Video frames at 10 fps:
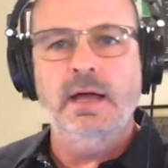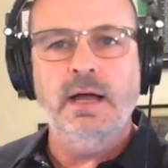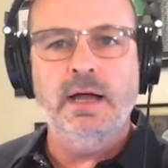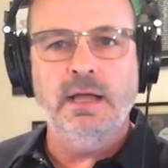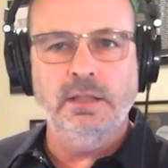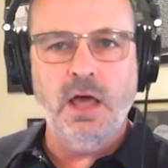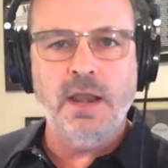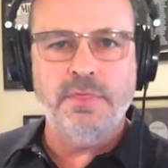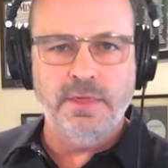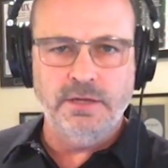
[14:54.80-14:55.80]
a lot
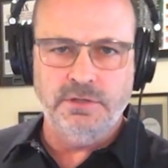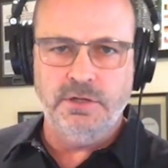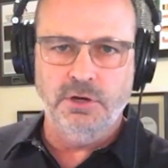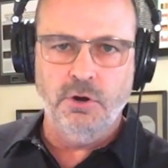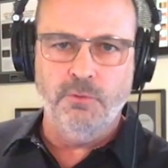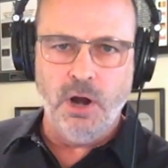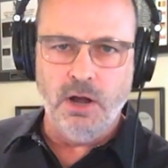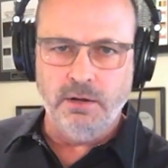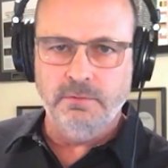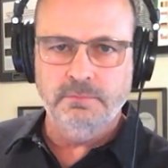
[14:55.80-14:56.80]
of things can go
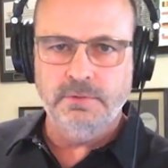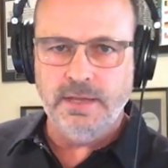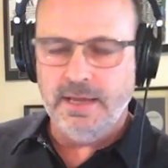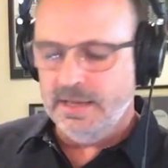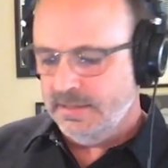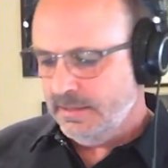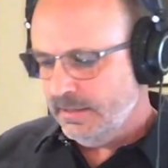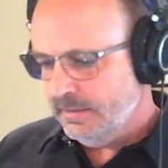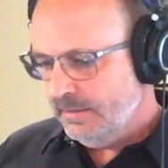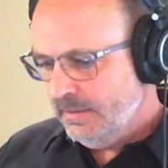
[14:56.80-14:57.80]
wrong. And
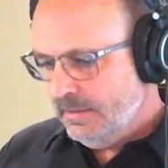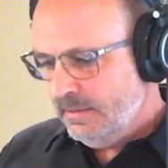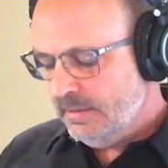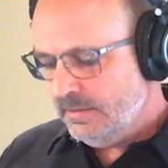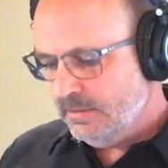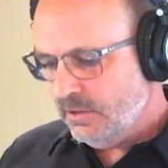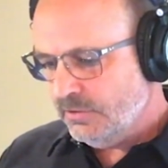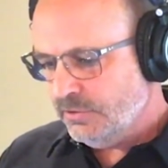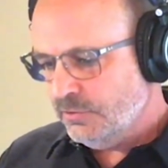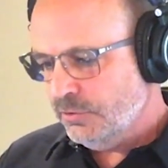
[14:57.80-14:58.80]
this is
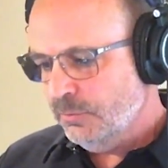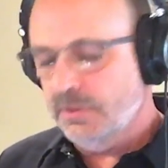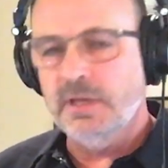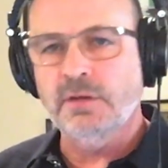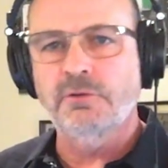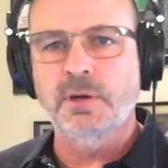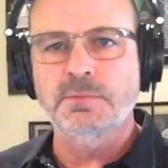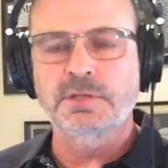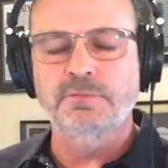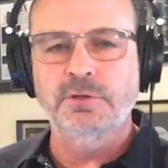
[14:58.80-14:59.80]
also true with kick
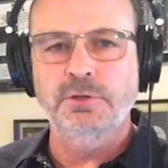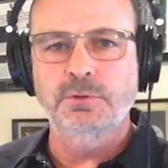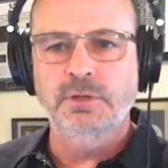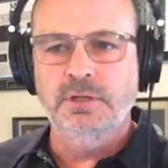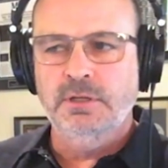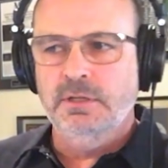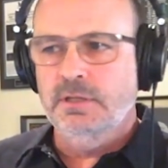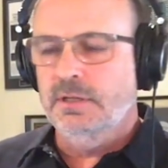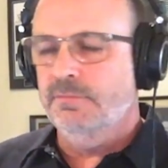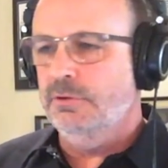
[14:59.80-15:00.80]
drums. If you
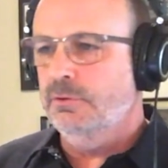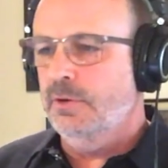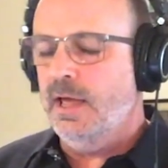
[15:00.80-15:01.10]
if you